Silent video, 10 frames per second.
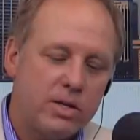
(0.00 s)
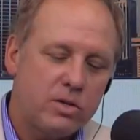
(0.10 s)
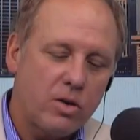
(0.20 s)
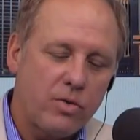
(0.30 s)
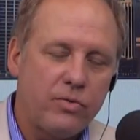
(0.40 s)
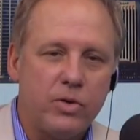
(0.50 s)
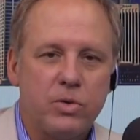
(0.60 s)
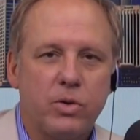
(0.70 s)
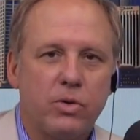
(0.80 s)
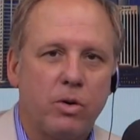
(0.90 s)
and so the
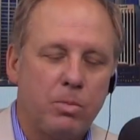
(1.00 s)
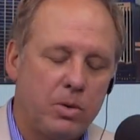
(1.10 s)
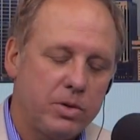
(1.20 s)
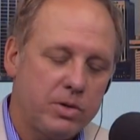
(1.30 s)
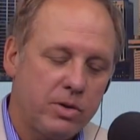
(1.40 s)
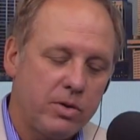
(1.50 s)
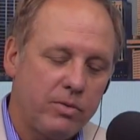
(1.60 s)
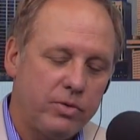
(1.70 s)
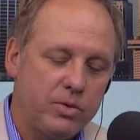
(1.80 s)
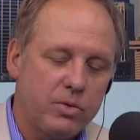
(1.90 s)
future, you're bullish on the
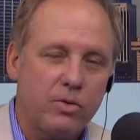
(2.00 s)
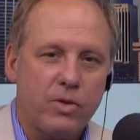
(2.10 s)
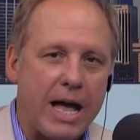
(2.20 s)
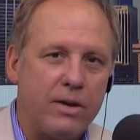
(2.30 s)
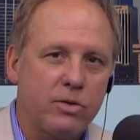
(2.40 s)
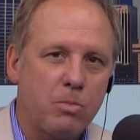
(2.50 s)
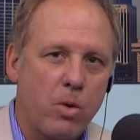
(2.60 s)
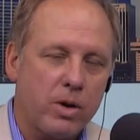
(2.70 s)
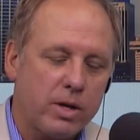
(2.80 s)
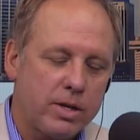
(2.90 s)
future of the housing
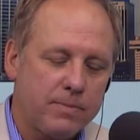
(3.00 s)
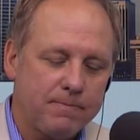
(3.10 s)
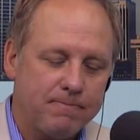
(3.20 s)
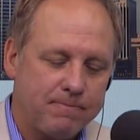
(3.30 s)
market then?